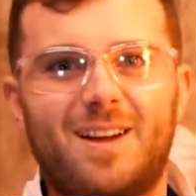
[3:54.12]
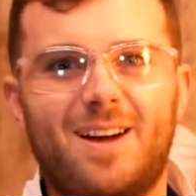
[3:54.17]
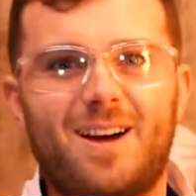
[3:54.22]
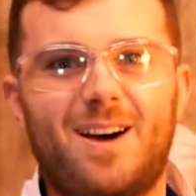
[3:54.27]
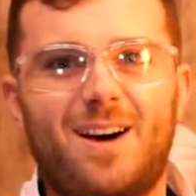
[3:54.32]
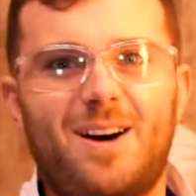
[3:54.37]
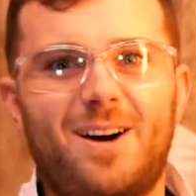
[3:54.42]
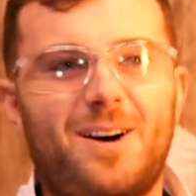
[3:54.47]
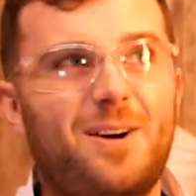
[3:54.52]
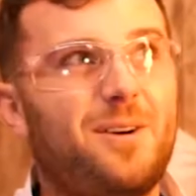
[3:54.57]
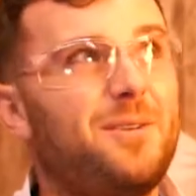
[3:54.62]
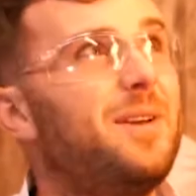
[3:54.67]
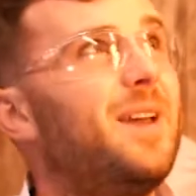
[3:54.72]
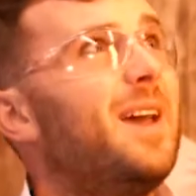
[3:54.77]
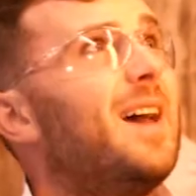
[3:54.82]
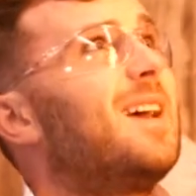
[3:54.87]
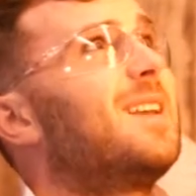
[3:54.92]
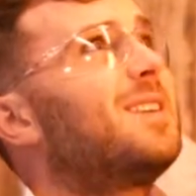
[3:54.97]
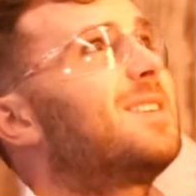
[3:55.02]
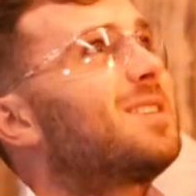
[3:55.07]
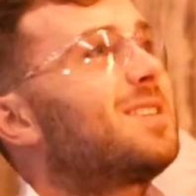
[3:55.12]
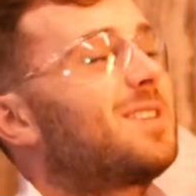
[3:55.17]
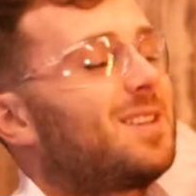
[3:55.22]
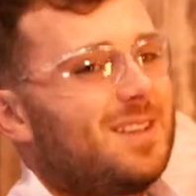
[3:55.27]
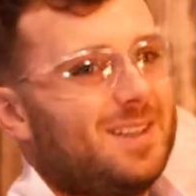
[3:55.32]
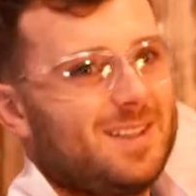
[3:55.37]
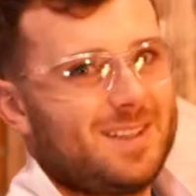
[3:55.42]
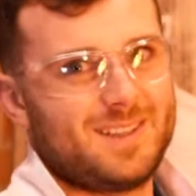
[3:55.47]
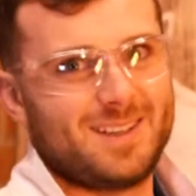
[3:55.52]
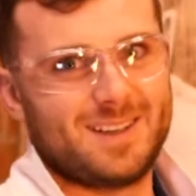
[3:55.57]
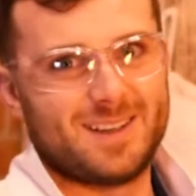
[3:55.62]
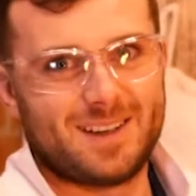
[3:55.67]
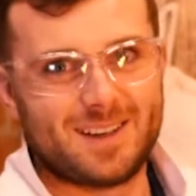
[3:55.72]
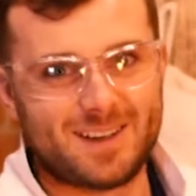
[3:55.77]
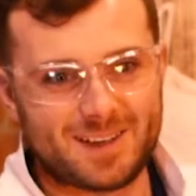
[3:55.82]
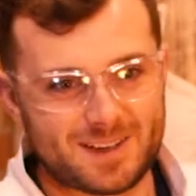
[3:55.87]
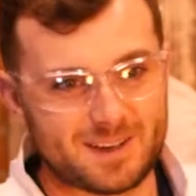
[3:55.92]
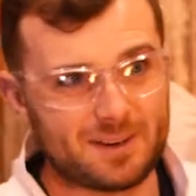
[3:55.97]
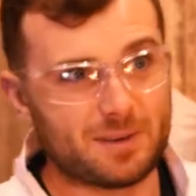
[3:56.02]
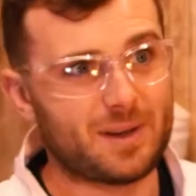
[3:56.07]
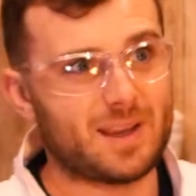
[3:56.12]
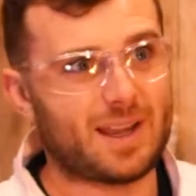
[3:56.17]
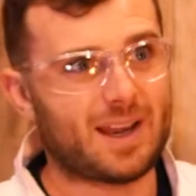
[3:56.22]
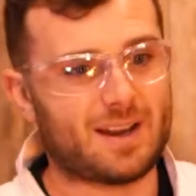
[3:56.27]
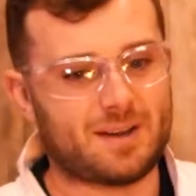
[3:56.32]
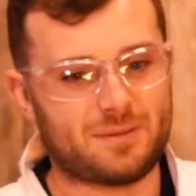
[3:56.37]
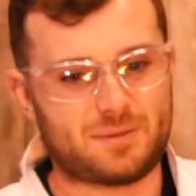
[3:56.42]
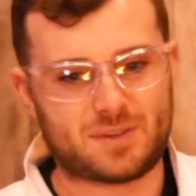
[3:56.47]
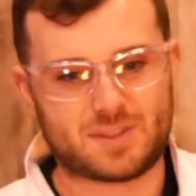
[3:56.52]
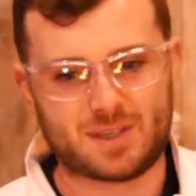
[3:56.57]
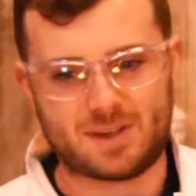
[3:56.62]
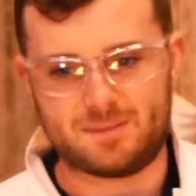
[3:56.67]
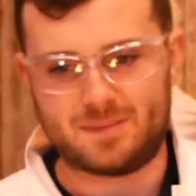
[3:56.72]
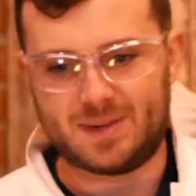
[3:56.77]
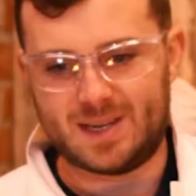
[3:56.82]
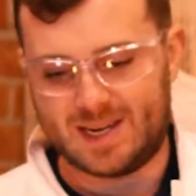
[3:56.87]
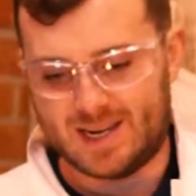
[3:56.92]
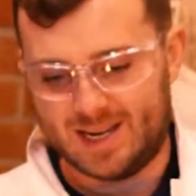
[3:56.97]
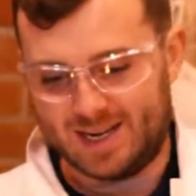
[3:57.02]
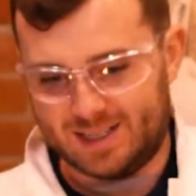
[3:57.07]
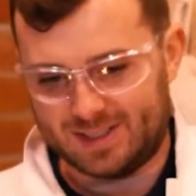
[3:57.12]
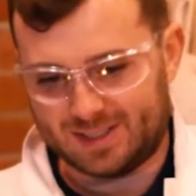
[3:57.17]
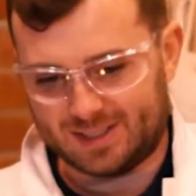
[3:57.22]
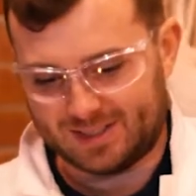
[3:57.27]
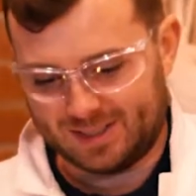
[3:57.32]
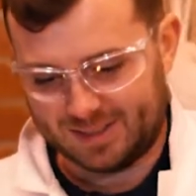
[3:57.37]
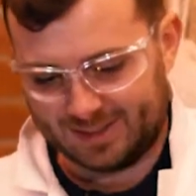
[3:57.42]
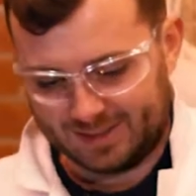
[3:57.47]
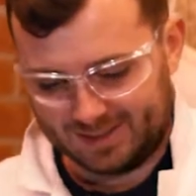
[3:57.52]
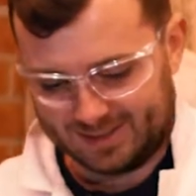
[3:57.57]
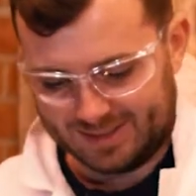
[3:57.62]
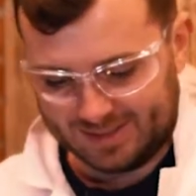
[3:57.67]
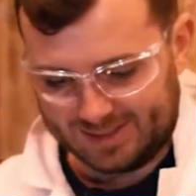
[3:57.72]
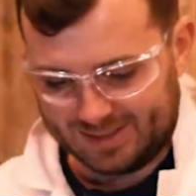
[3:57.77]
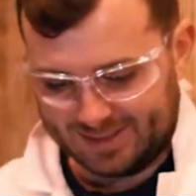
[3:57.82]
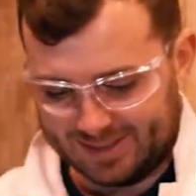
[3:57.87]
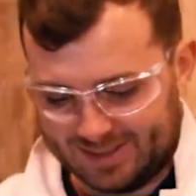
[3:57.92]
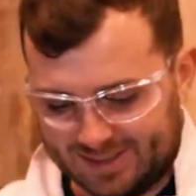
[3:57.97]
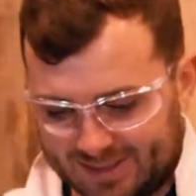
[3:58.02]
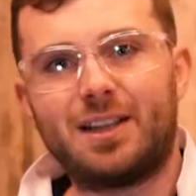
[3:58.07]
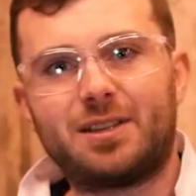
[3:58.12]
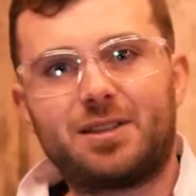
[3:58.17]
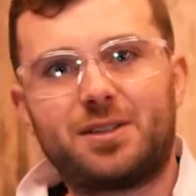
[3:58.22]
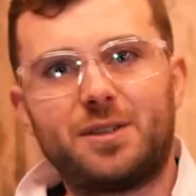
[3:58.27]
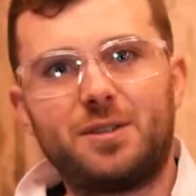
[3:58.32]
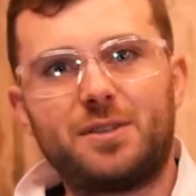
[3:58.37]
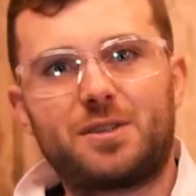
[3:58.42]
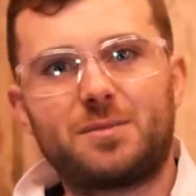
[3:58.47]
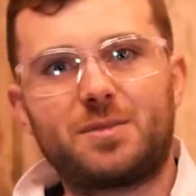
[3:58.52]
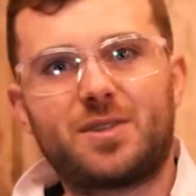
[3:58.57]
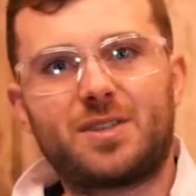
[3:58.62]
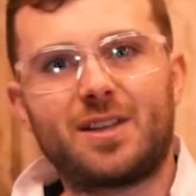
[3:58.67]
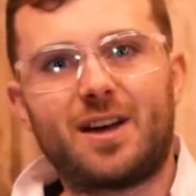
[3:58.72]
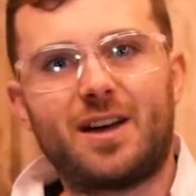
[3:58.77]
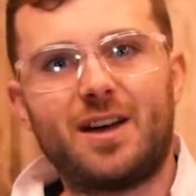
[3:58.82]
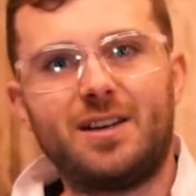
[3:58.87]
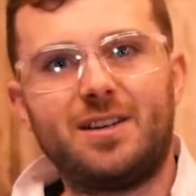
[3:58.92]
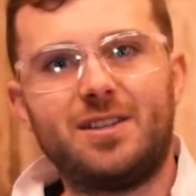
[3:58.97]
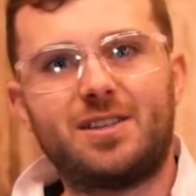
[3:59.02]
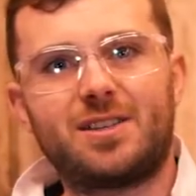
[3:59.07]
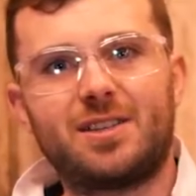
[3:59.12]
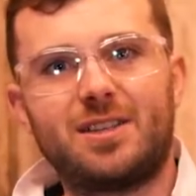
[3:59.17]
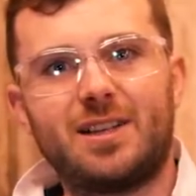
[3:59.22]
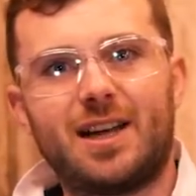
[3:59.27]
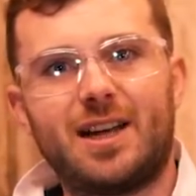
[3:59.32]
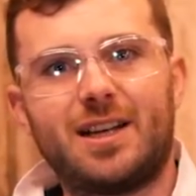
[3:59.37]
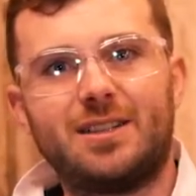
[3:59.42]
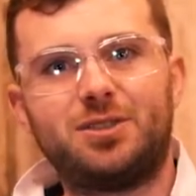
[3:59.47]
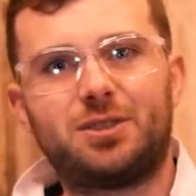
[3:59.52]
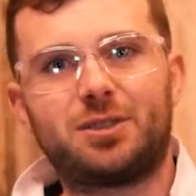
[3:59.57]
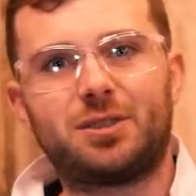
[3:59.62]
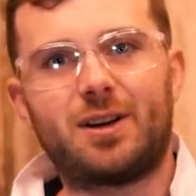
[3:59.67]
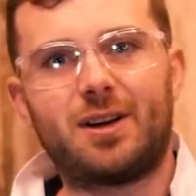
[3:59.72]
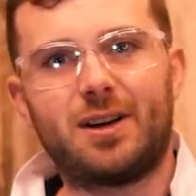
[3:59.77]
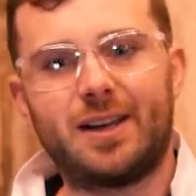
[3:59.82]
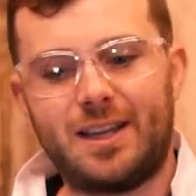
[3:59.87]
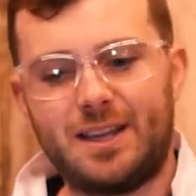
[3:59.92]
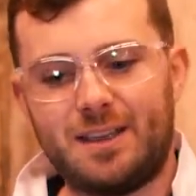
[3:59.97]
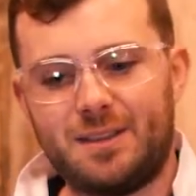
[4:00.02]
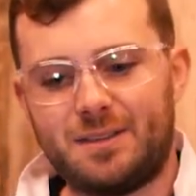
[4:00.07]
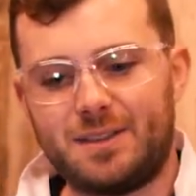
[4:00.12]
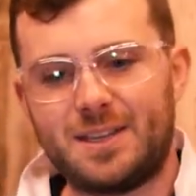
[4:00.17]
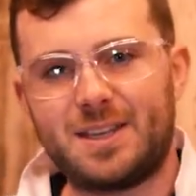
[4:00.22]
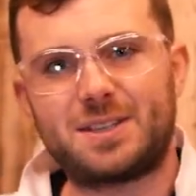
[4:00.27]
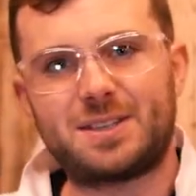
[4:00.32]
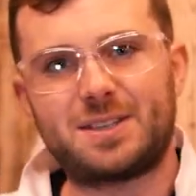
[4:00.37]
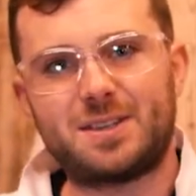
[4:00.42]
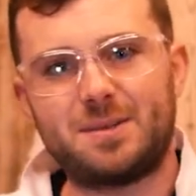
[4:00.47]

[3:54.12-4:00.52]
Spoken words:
Oh yes, we have some heat. Let's do some science and dry this